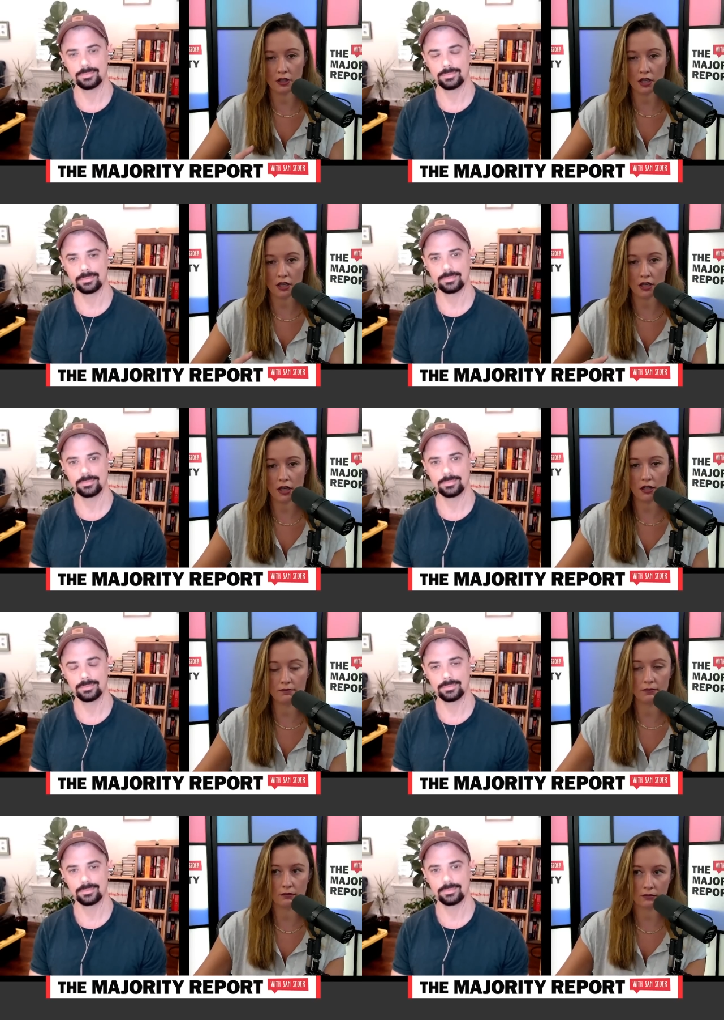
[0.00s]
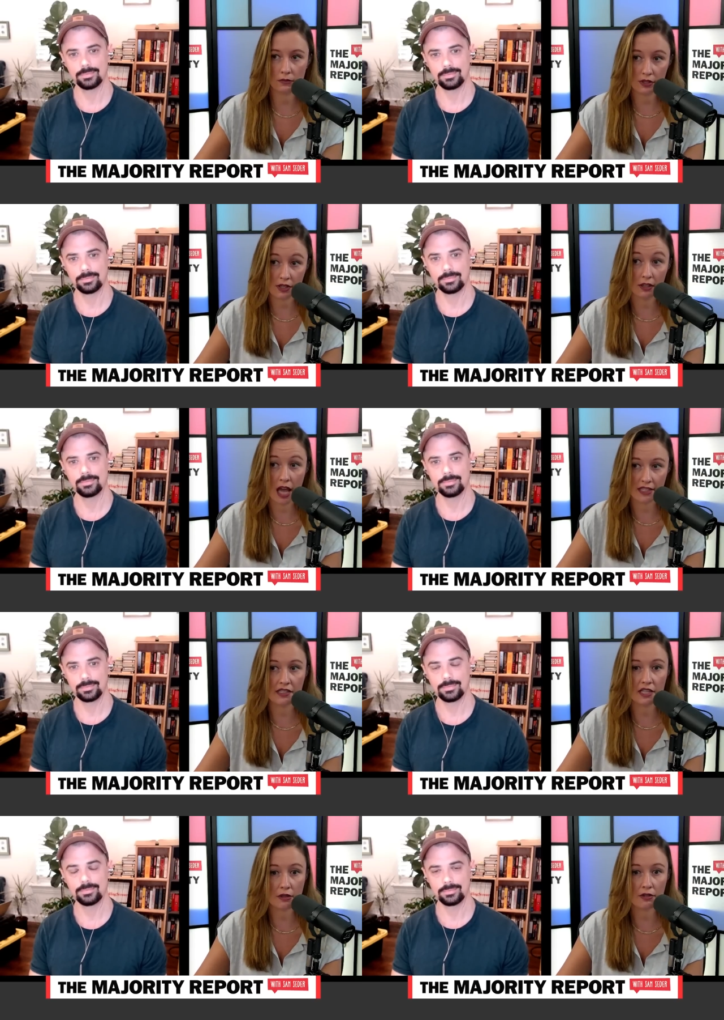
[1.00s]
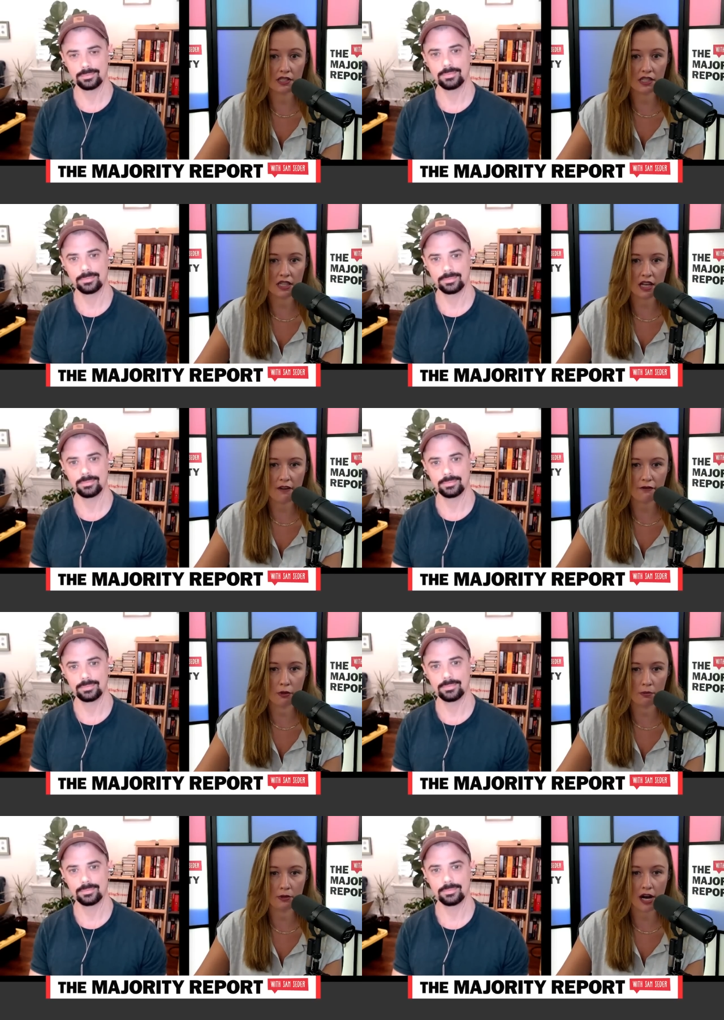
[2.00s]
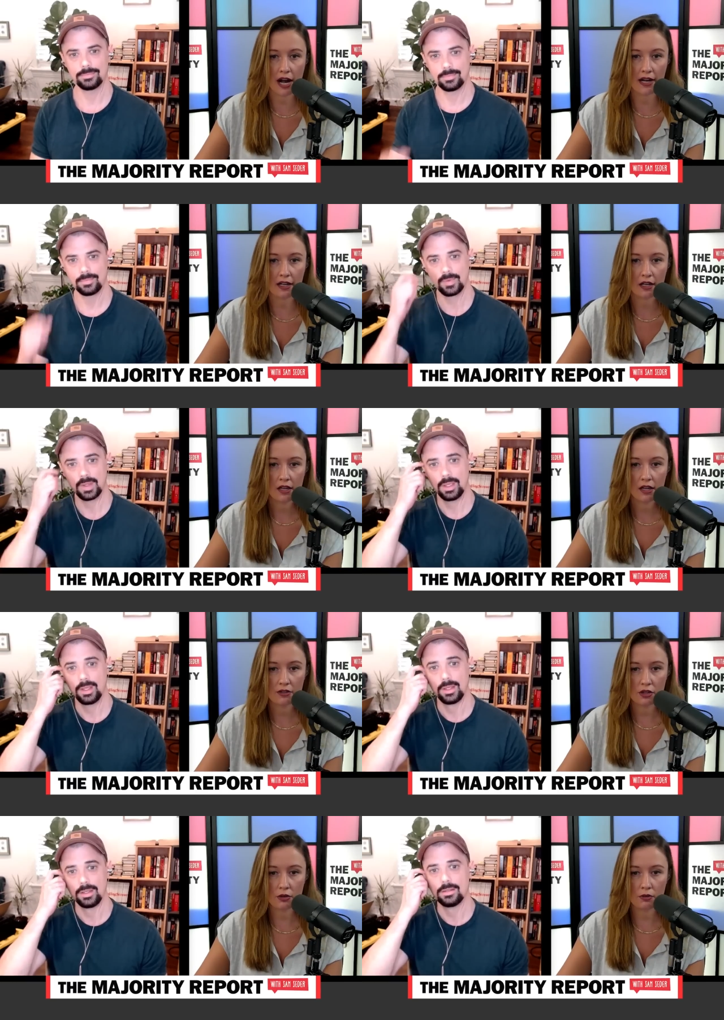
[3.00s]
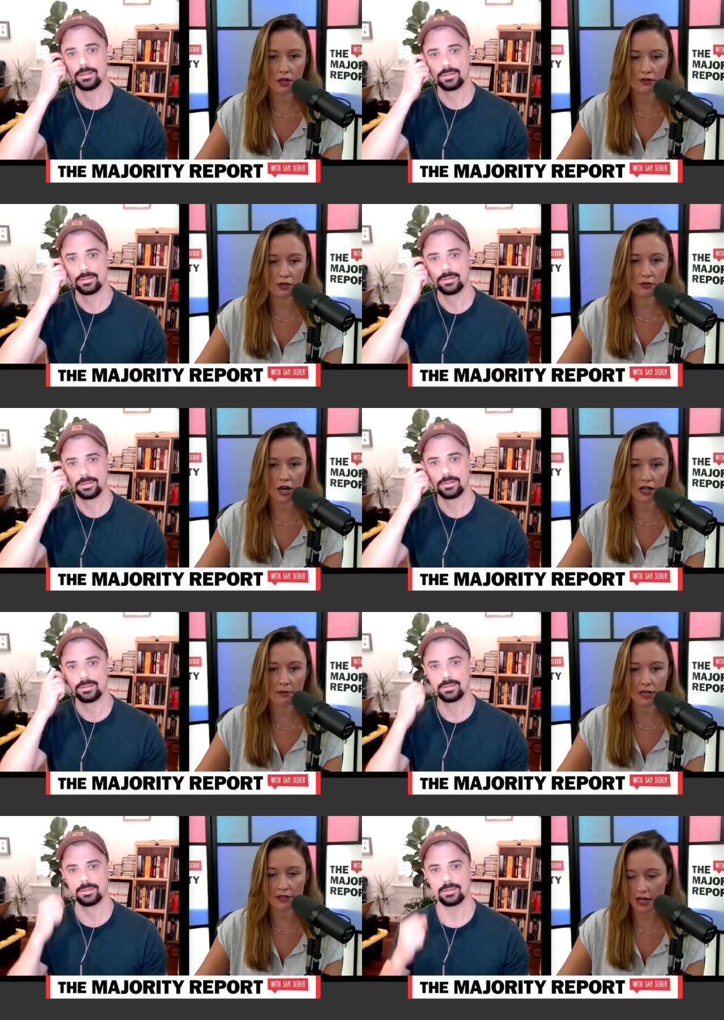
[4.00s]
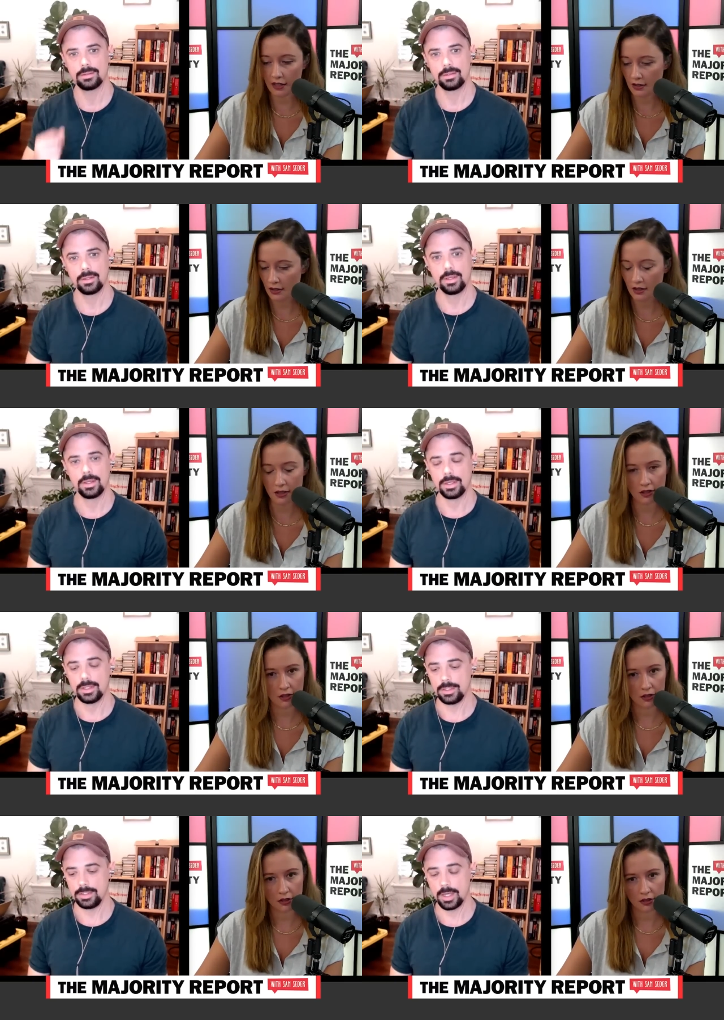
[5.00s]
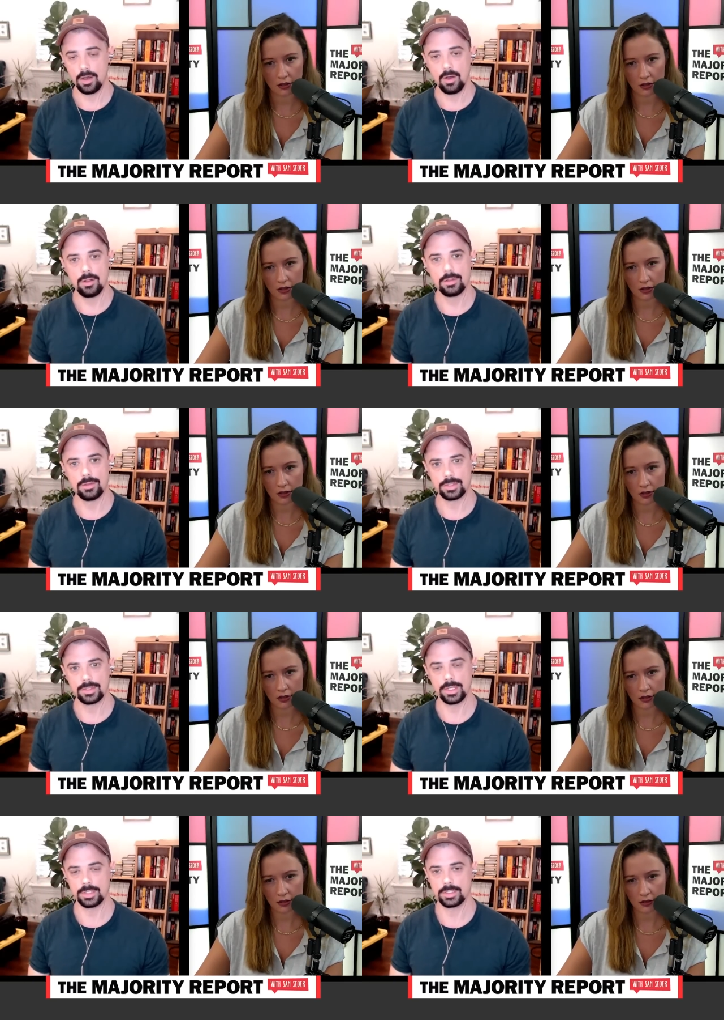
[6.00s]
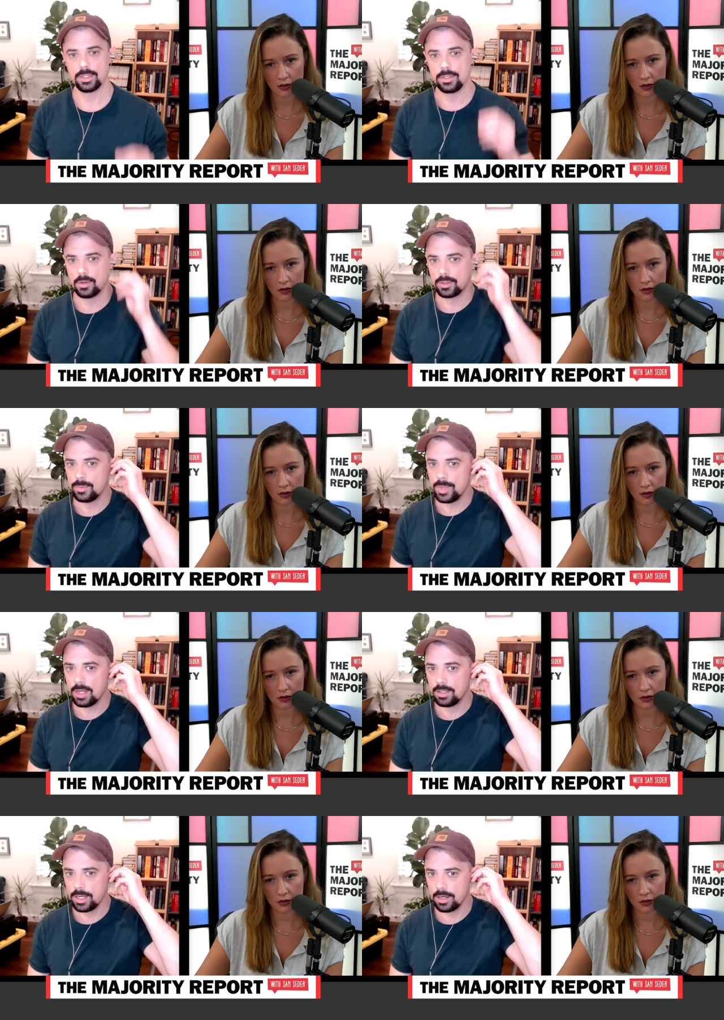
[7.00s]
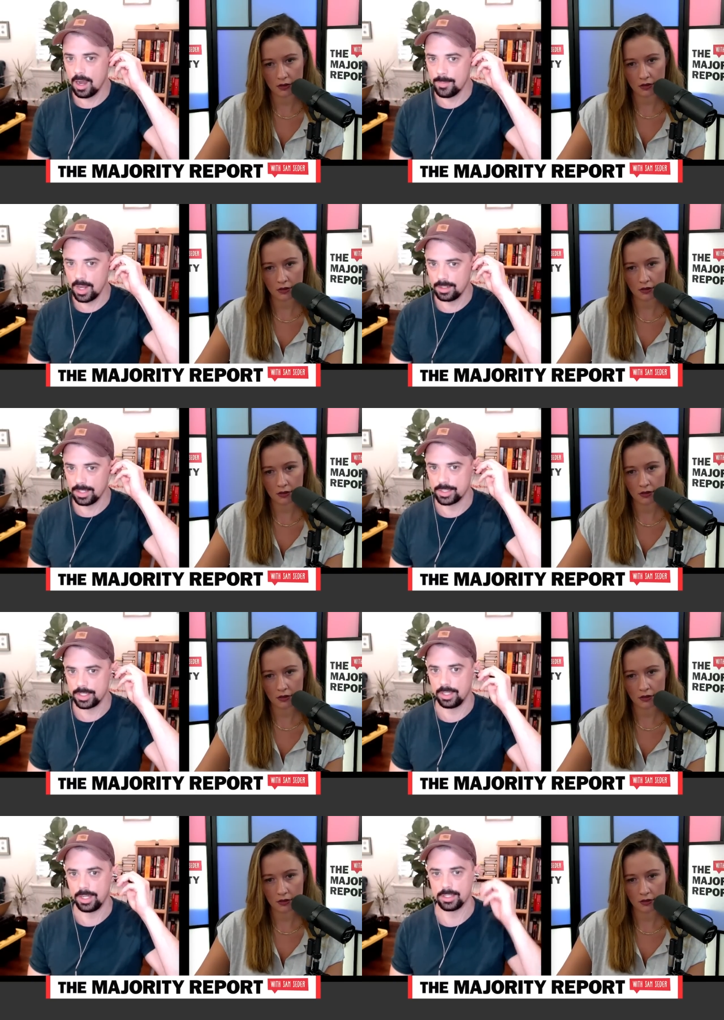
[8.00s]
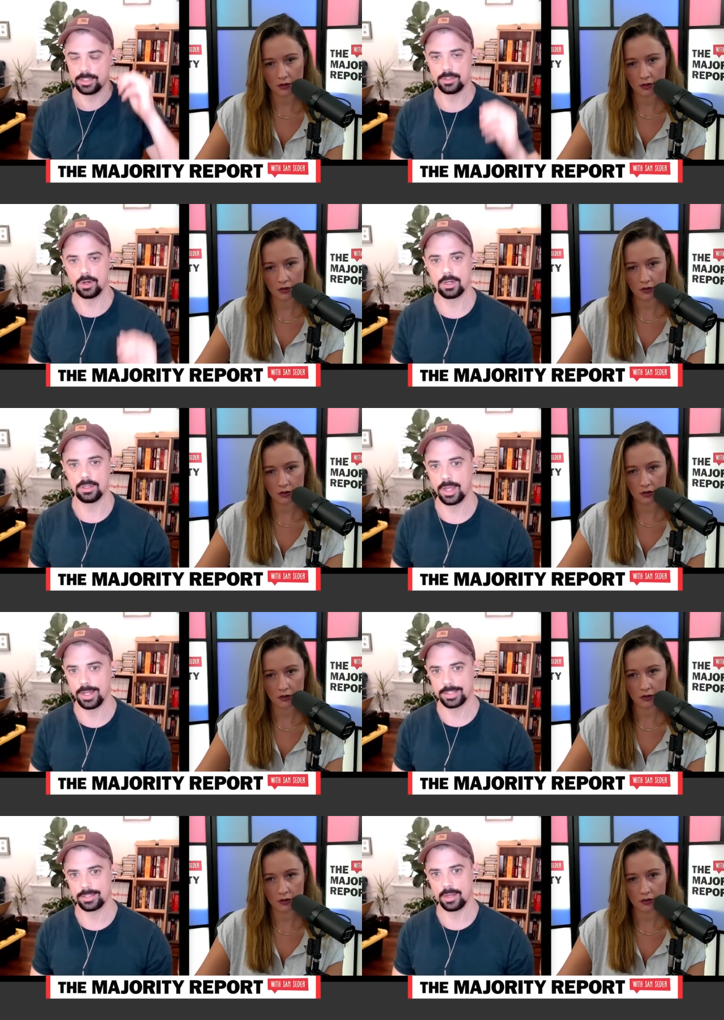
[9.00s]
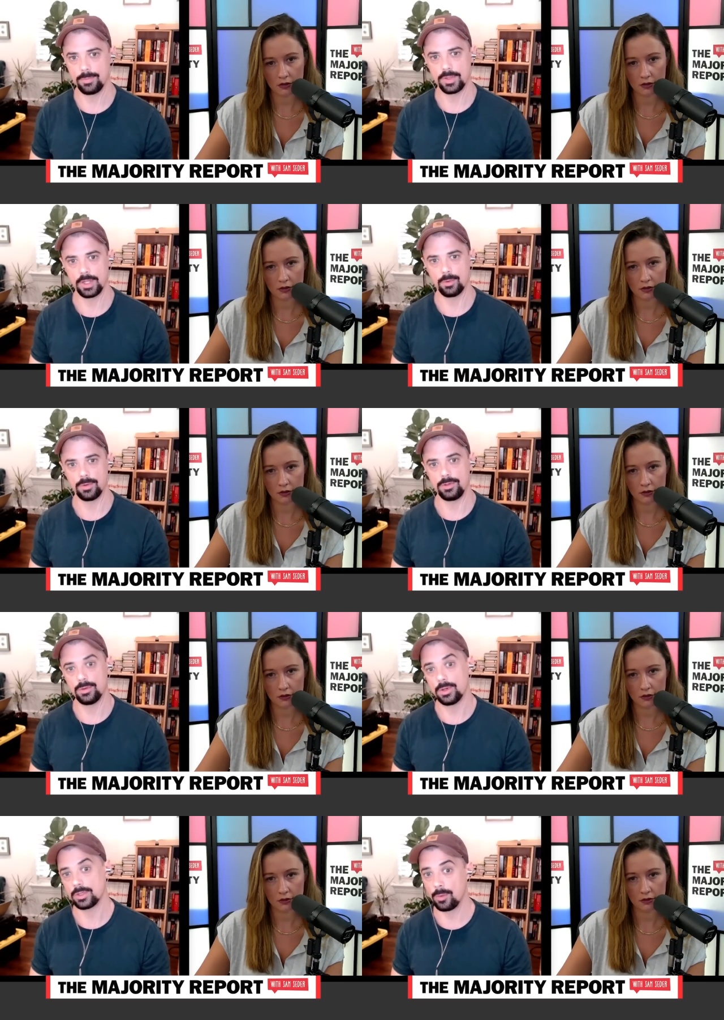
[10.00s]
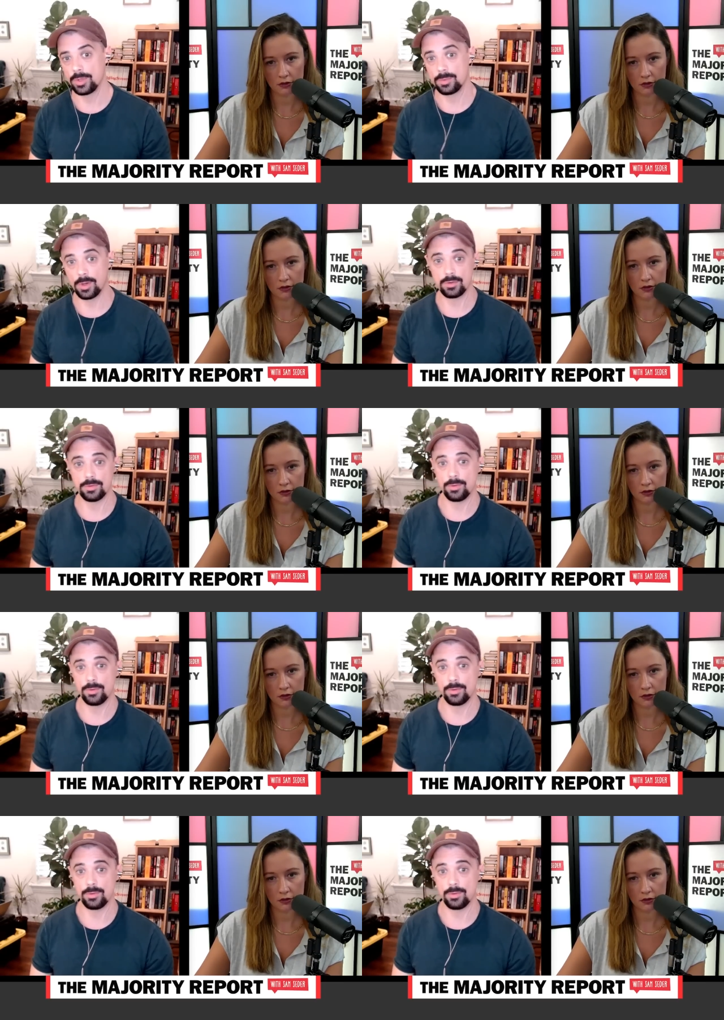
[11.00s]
Speaker 1: a lot of secrecy at Fort Bragg. So talk about that.
Speaker 2: Yeah, all of those things. To be clear, I'm not alleging like a dark alliance type thing where the U.S. Army Special